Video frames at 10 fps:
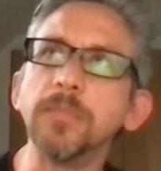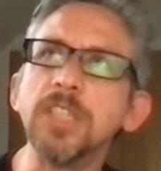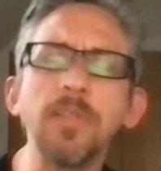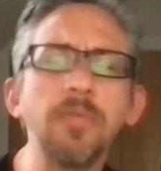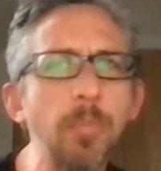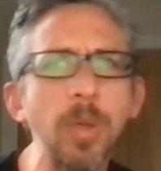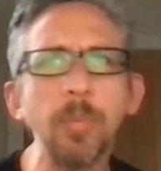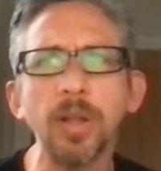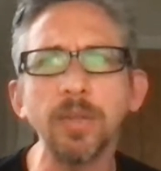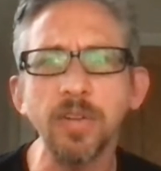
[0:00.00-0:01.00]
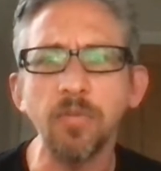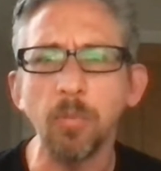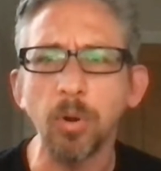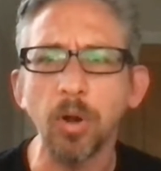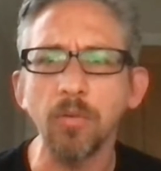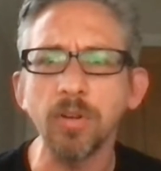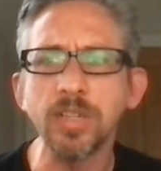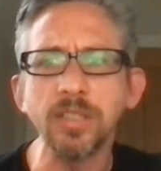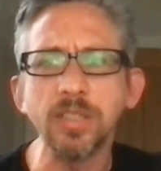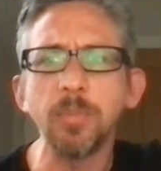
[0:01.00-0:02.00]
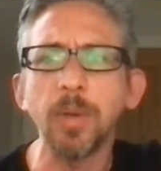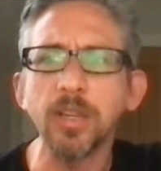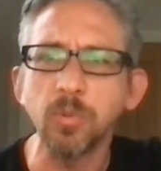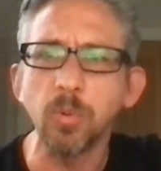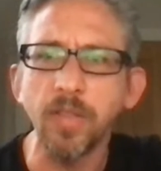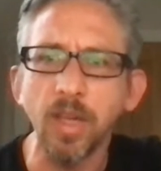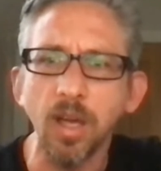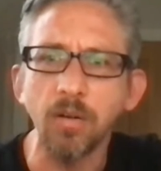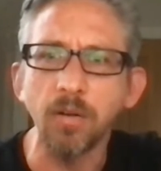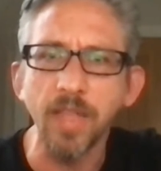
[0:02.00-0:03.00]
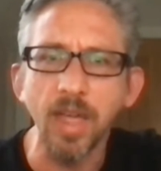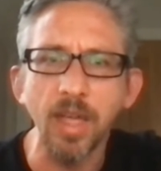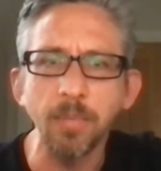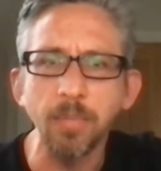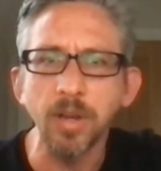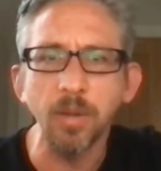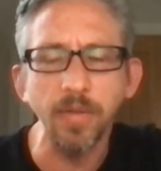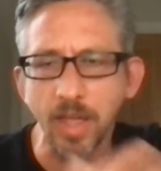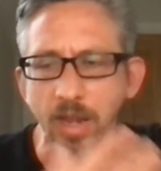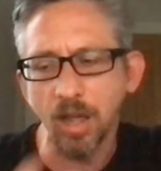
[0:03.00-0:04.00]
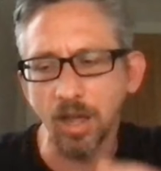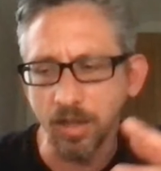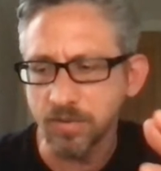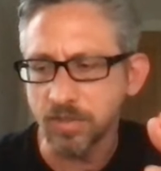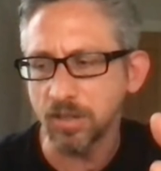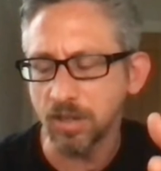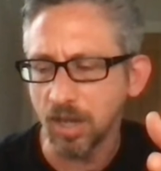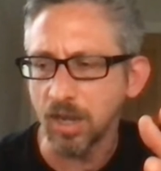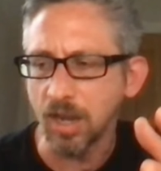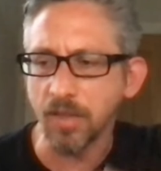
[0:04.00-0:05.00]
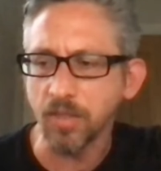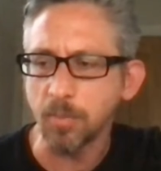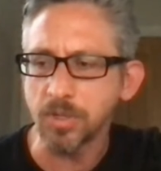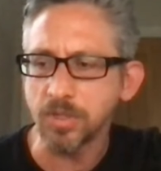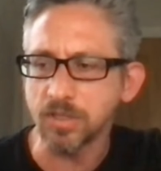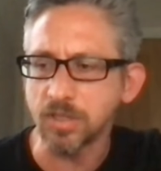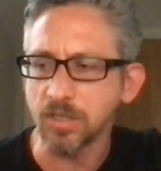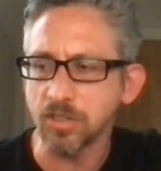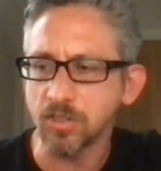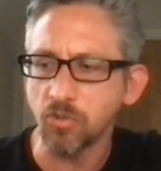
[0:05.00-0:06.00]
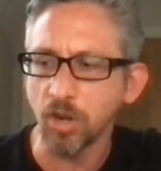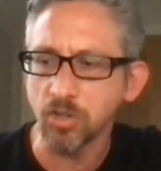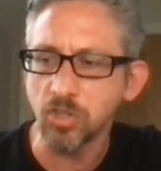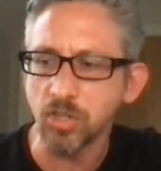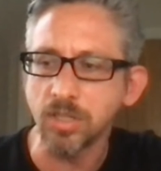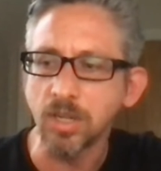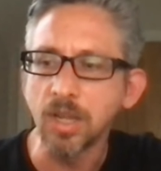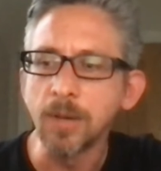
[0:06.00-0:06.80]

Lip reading: Different people have different priorities. It depends where they are in their, you know, in their lives and how their businesses are structured.